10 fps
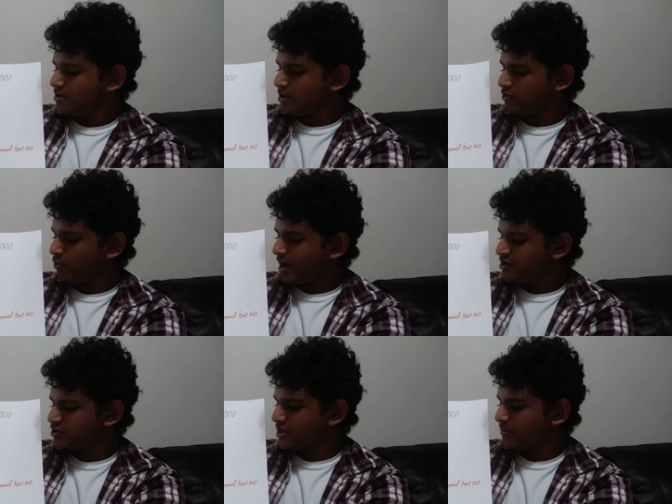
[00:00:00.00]
Now the
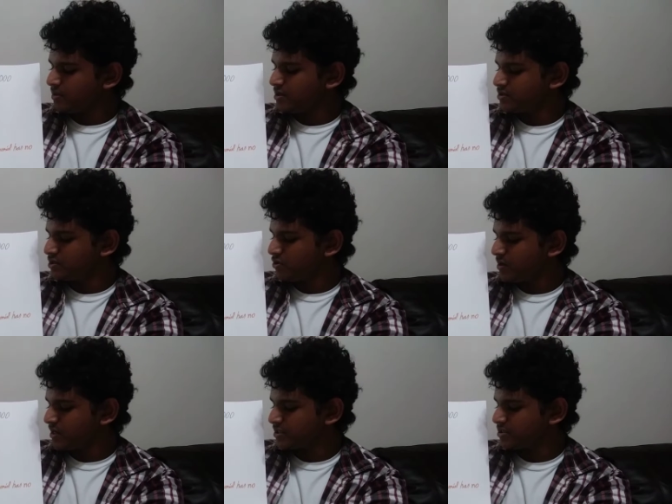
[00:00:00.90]
y-intercept is
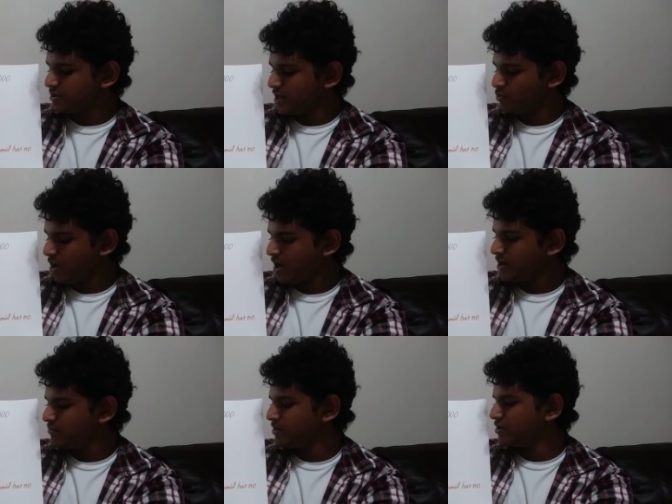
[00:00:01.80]
0x,
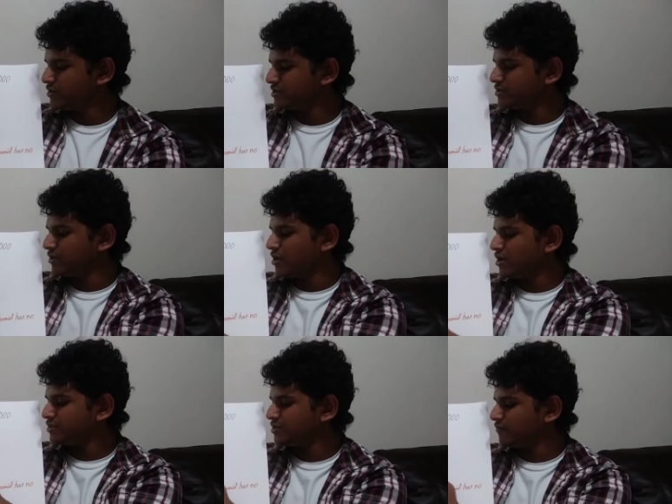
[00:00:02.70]
9y, because the
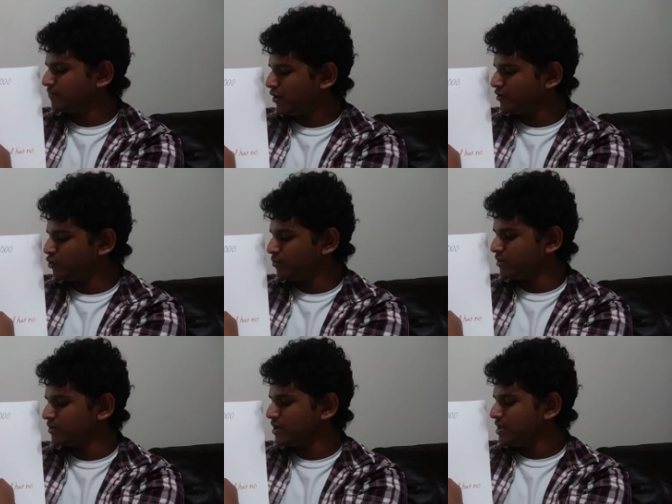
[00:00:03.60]
constant of the
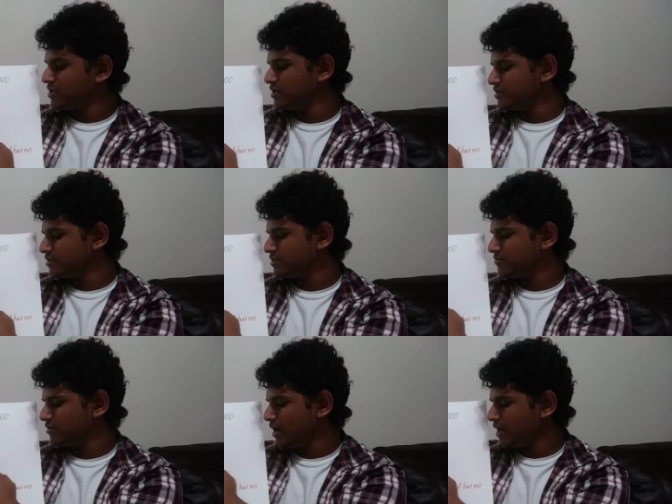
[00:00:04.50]
polynomial is
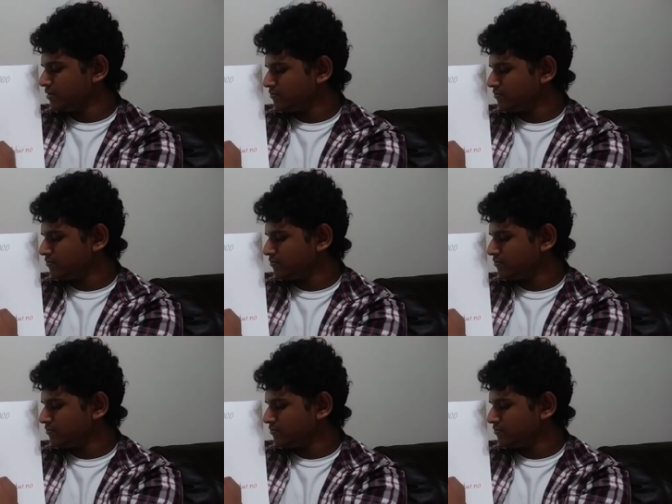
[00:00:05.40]
9.